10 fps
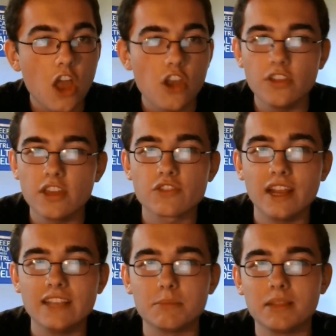Not that great
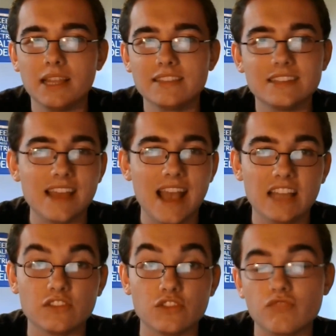as it plays into the
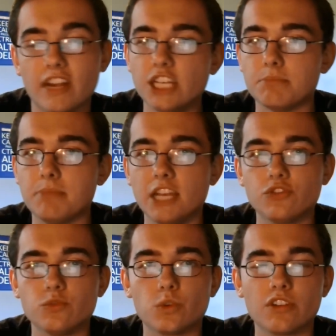hands of Enrage and
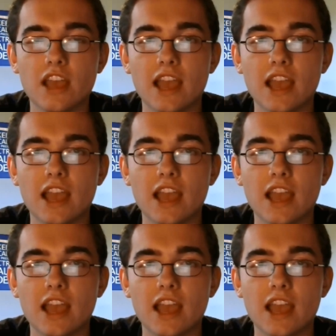Patron Warrior,